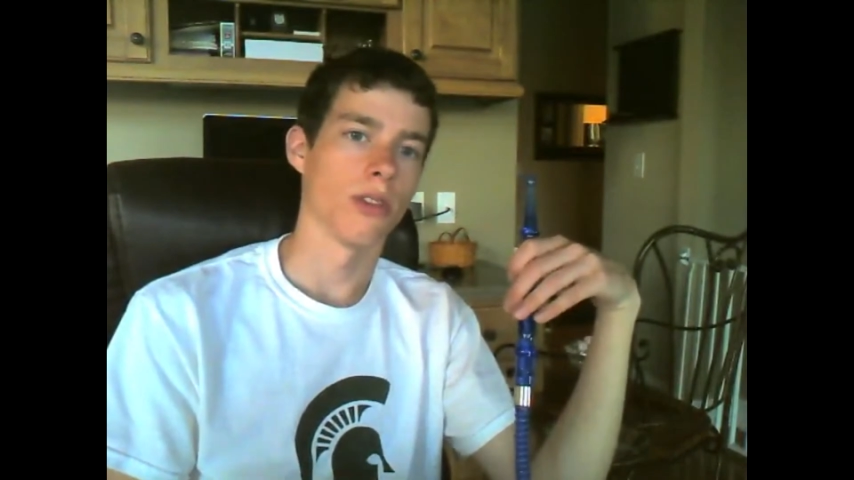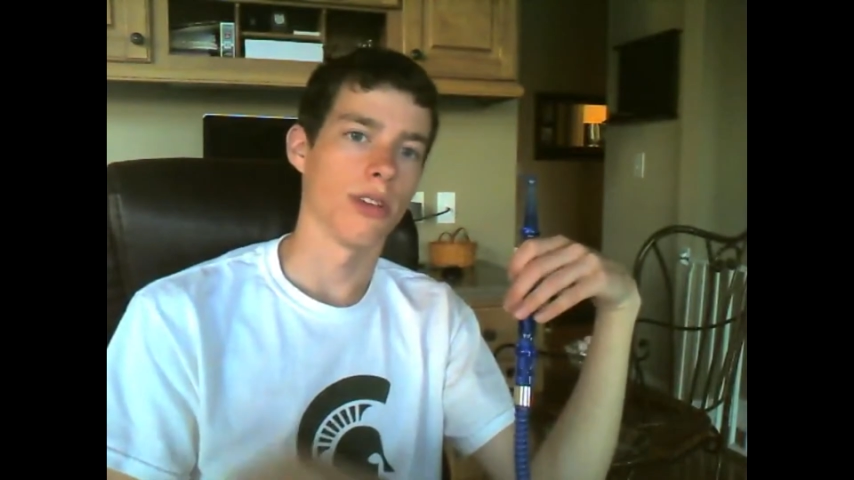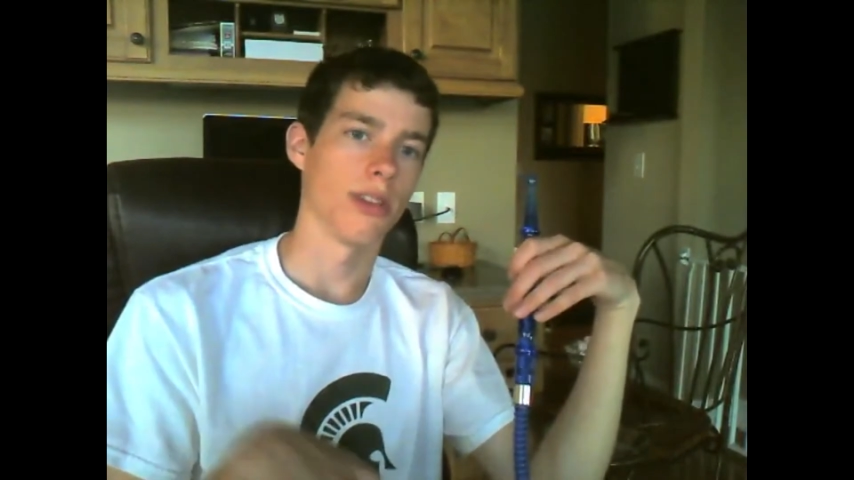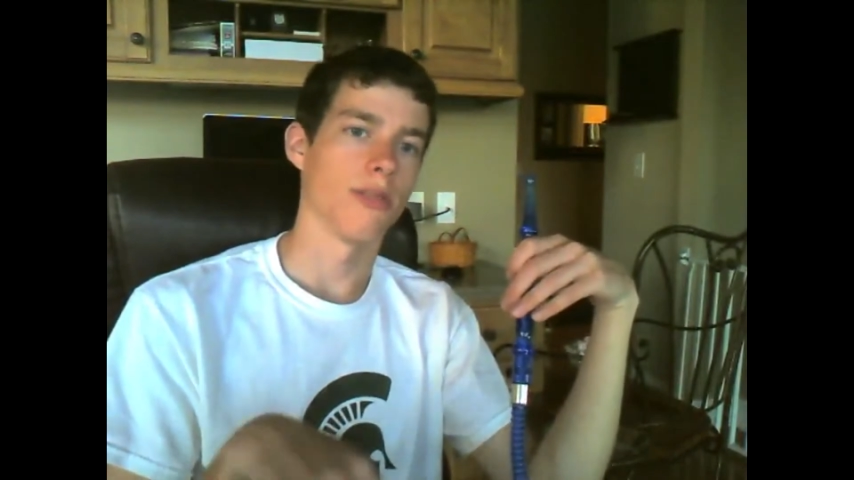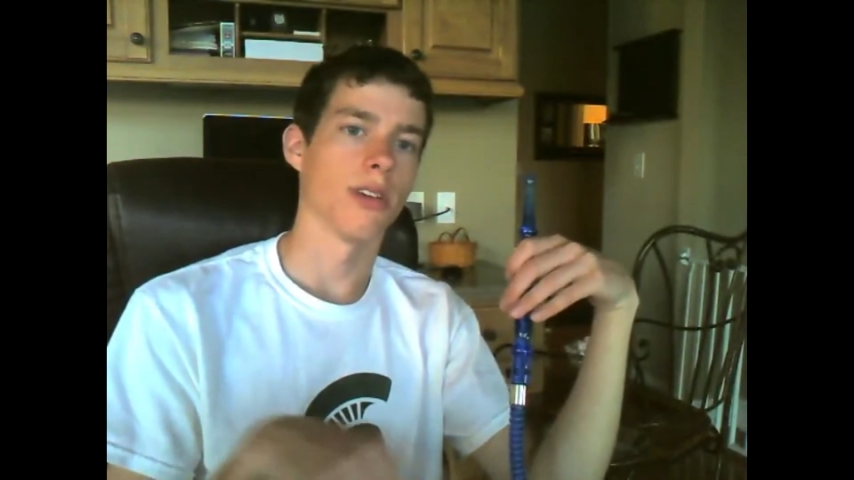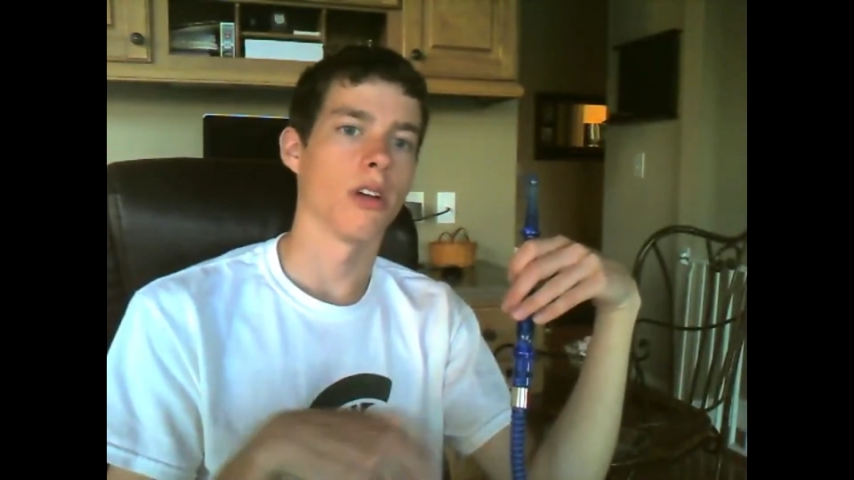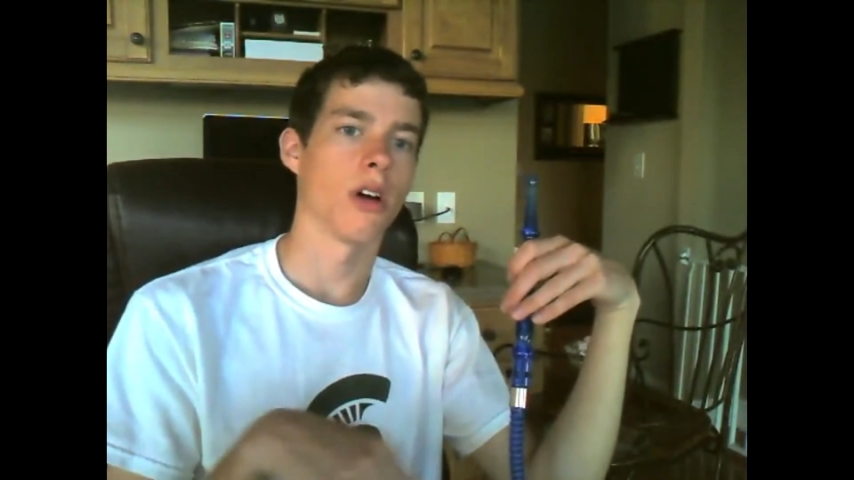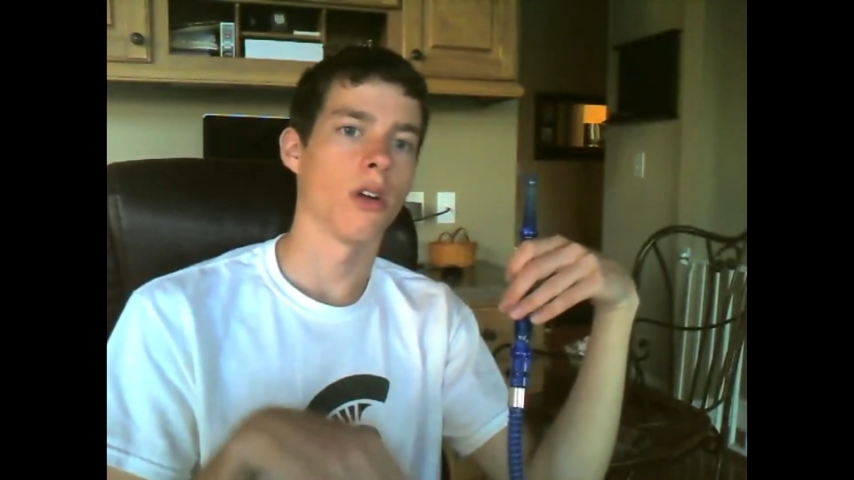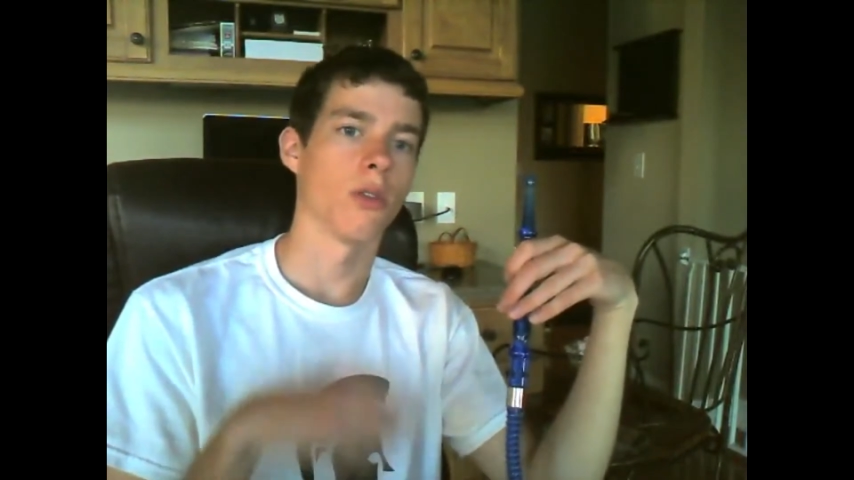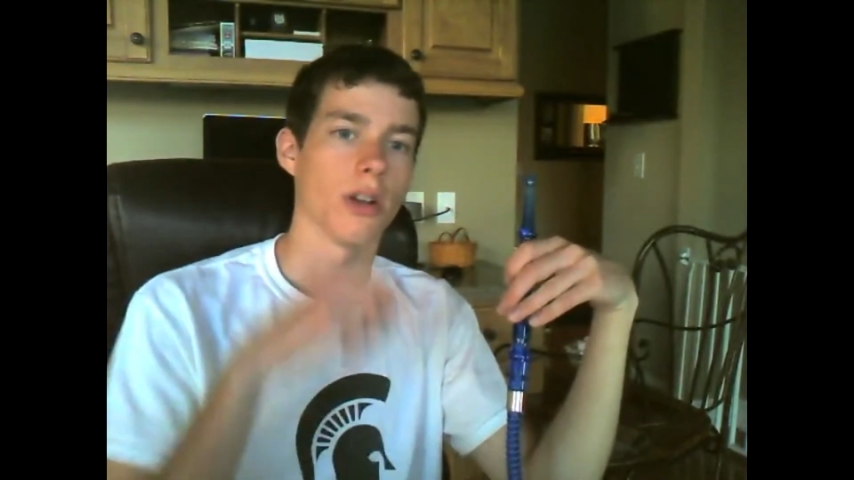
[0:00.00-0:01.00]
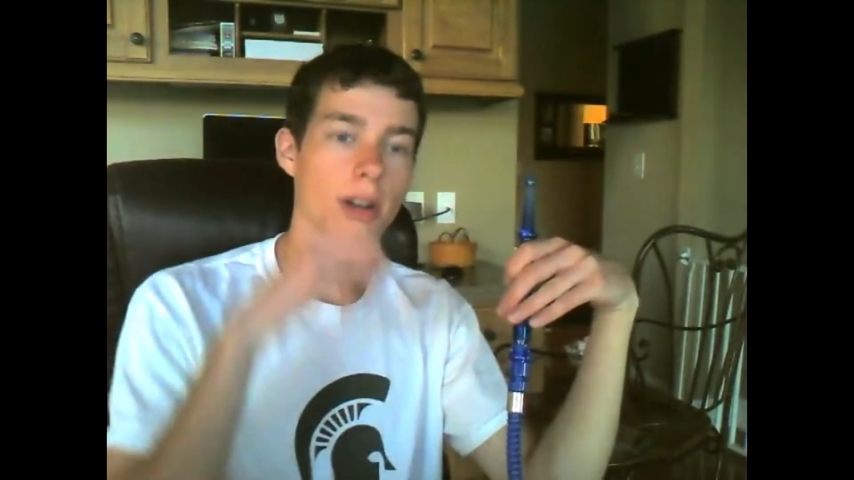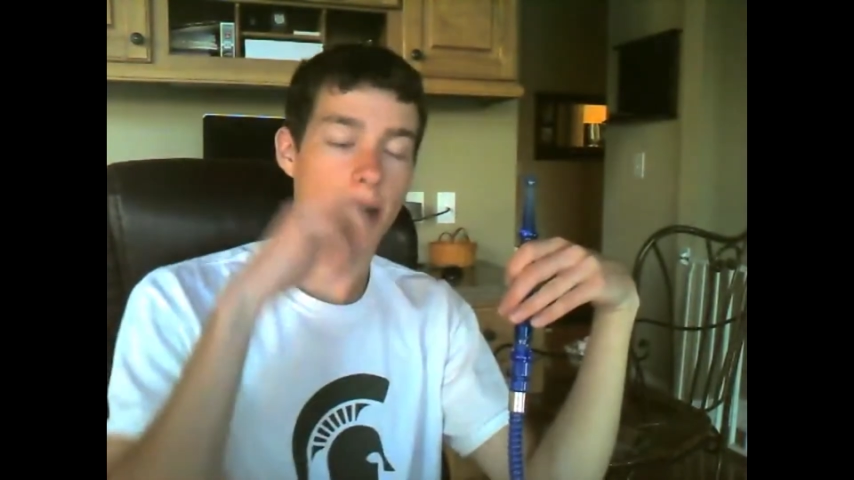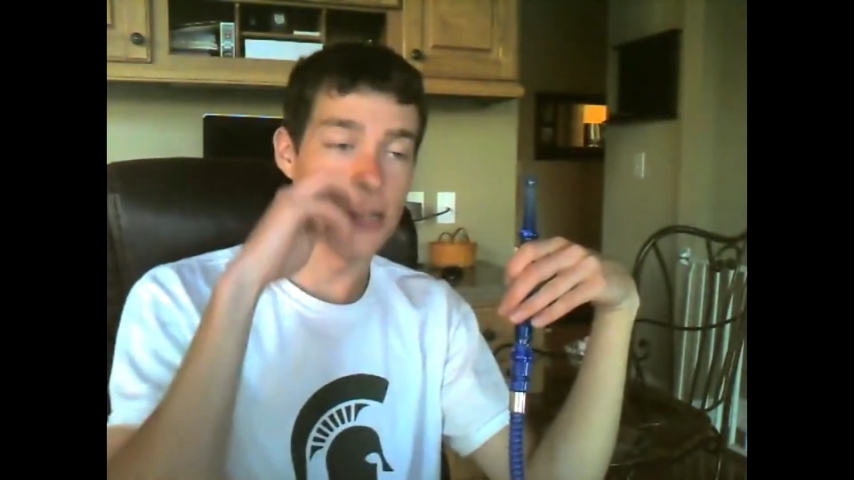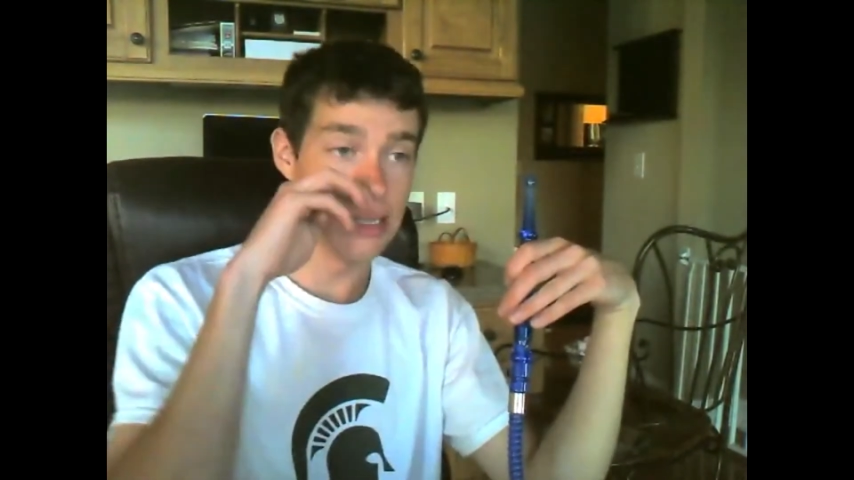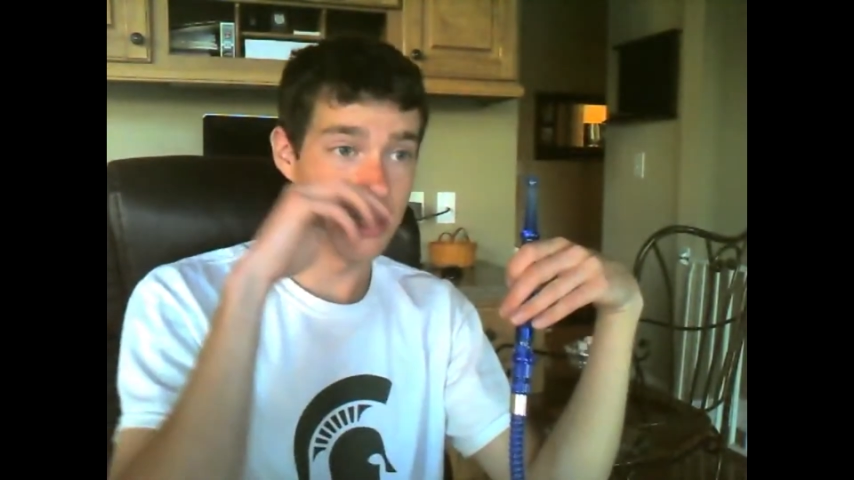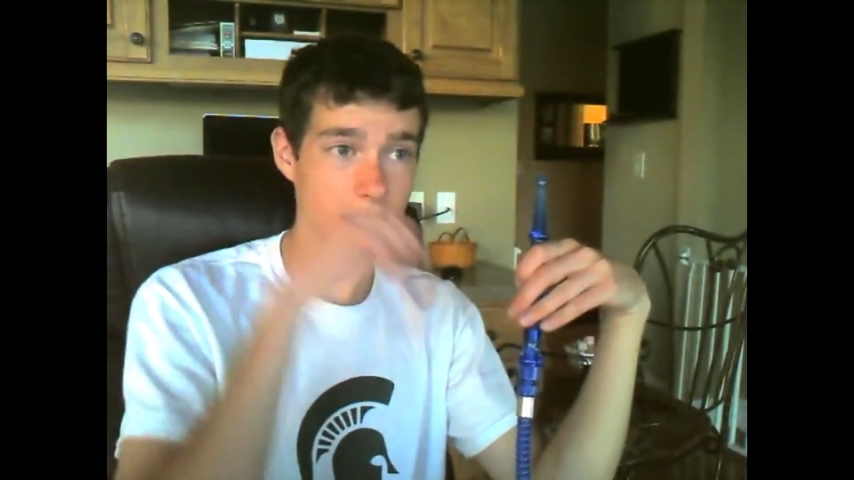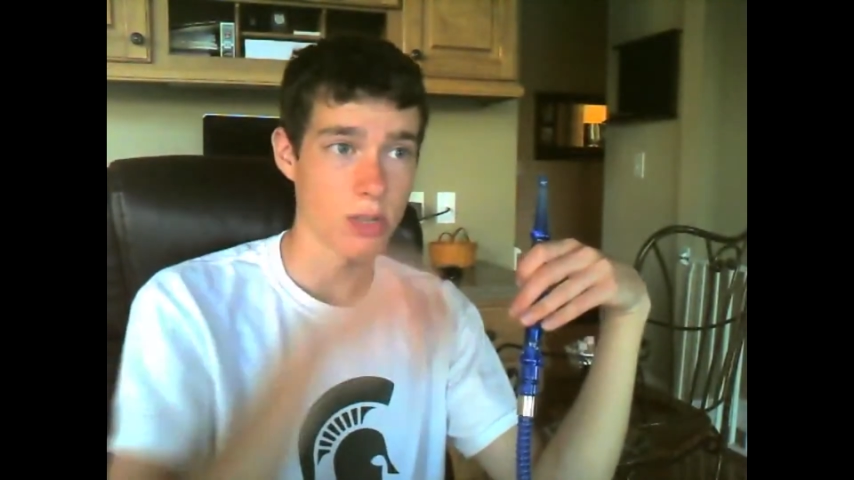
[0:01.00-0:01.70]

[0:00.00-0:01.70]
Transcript: really even all the way around.